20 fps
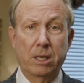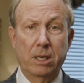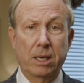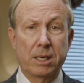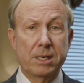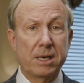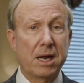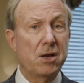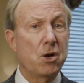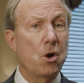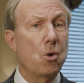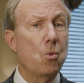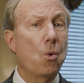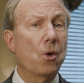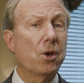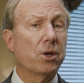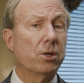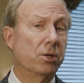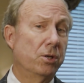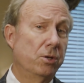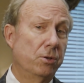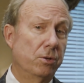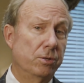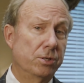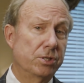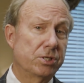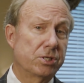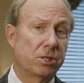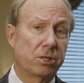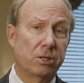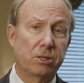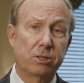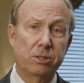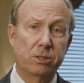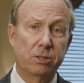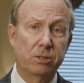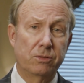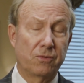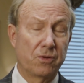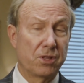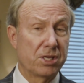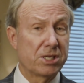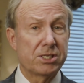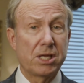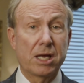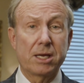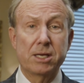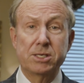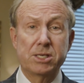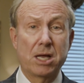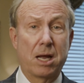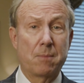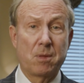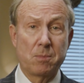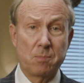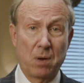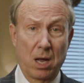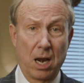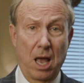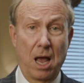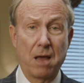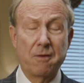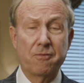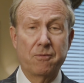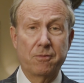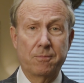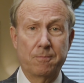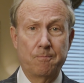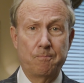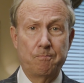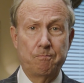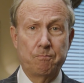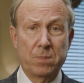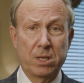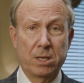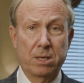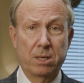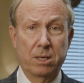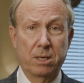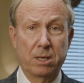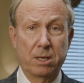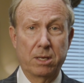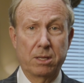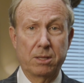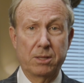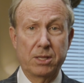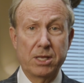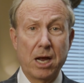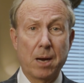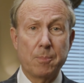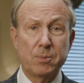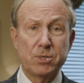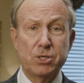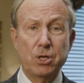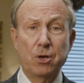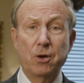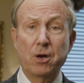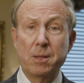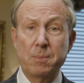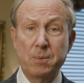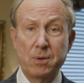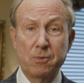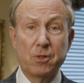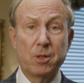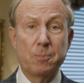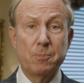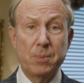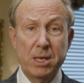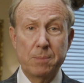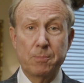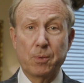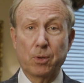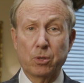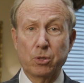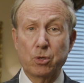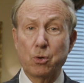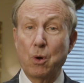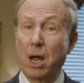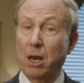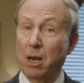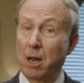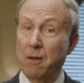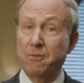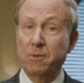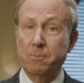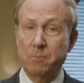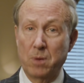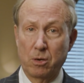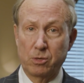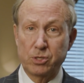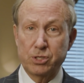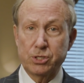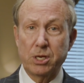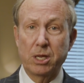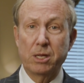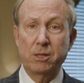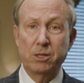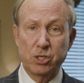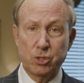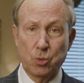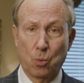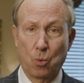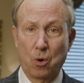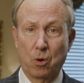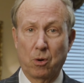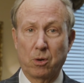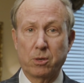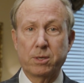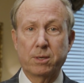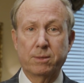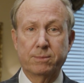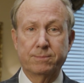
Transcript: and I don't want to lose for the second time in my life the opportunity to be with the people who I love the most in this world.